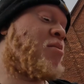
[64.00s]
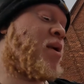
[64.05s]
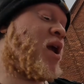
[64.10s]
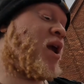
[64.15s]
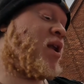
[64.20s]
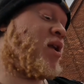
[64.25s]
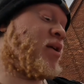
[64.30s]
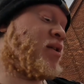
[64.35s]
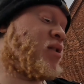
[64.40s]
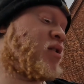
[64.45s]
the
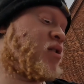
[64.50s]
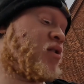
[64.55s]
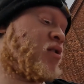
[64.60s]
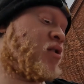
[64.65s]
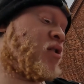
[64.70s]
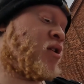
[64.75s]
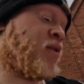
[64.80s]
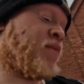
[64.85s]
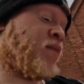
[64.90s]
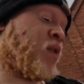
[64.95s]
maintenance.
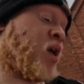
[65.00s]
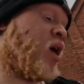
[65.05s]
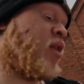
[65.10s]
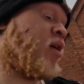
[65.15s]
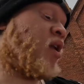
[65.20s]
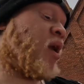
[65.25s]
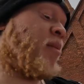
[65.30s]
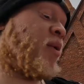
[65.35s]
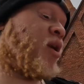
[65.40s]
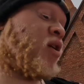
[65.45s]

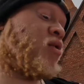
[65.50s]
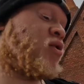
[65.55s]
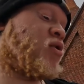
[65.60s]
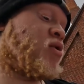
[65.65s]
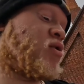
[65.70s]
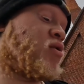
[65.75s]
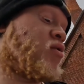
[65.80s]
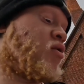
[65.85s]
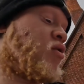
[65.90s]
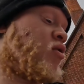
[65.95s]
And then I'm going to
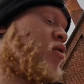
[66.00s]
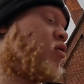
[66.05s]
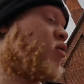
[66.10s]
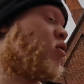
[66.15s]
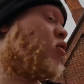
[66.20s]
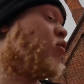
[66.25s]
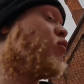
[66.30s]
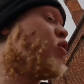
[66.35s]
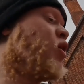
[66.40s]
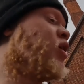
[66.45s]
just
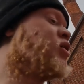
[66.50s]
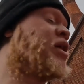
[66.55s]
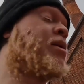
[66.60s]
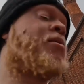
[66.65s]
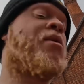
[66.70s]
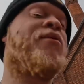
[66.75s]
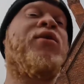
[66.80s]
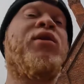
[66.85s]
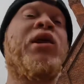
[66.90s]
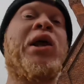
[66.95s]
overall
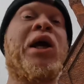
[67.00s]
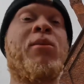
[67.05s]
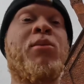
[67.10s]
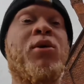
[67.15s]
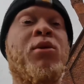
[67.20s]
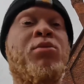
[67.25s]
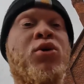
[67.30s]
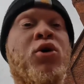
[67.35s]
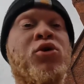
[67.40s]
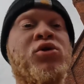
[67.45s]
sum everything up
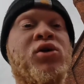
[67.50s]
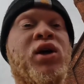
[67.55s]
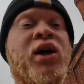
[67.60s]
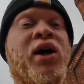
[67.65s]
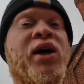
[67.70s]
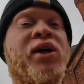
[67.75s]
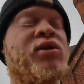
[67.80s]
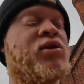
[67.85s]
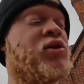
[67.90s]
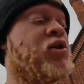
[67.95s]
with pros and
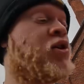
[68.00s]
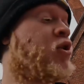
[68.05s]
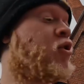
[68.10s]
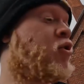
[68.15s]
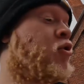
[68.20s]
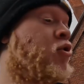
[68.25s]
cons.